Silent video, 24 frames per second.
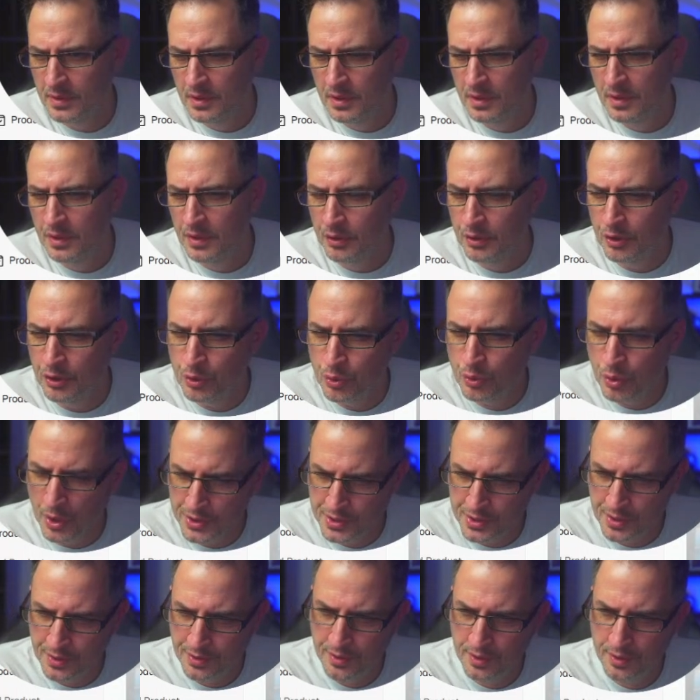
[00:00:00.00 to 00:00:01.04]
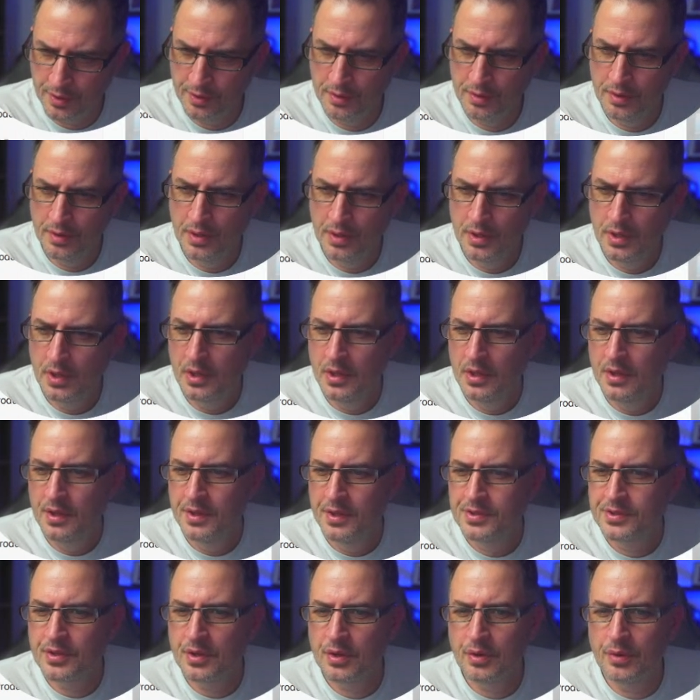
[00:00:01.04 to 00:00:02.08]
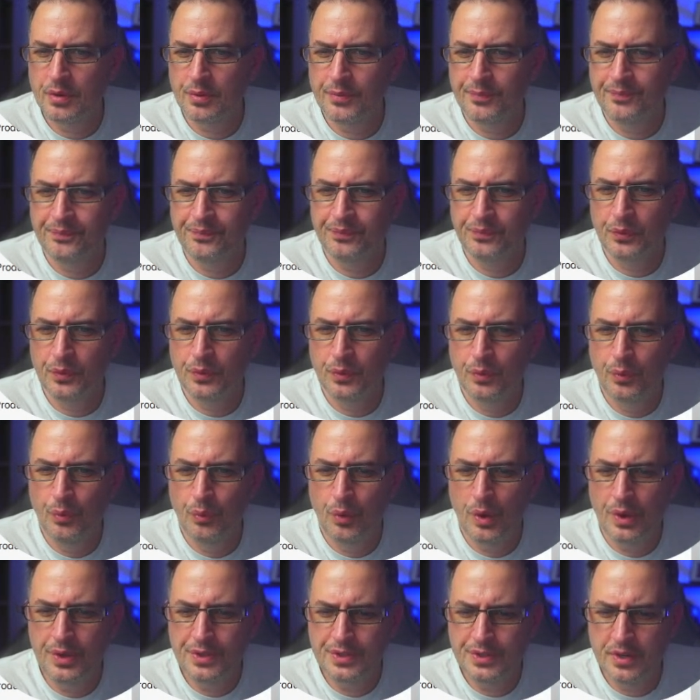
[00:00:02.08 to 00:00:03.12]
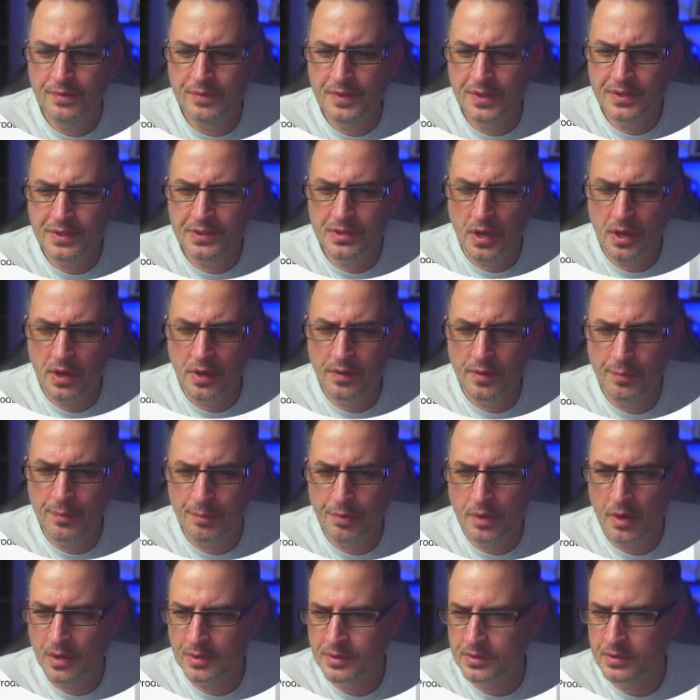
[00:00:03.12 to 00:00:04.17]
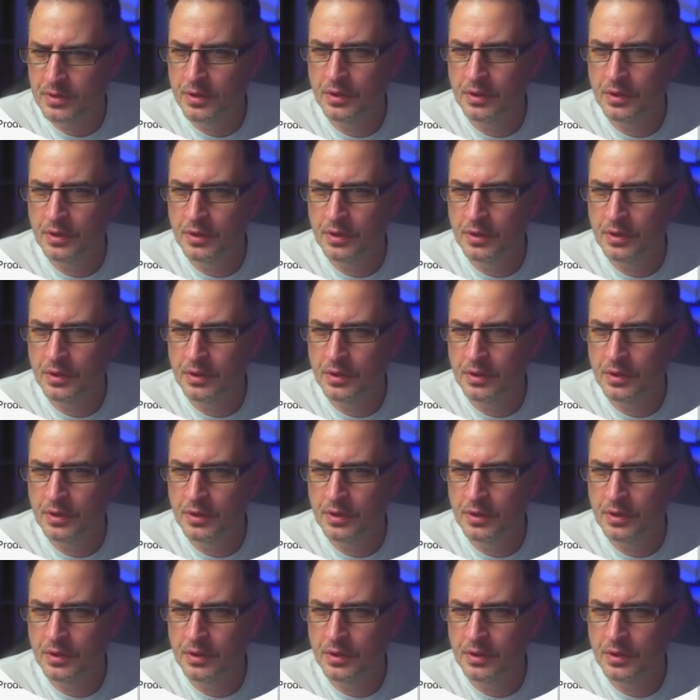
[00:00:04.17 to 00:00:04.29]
Good question though. So once you've decided on the product, look,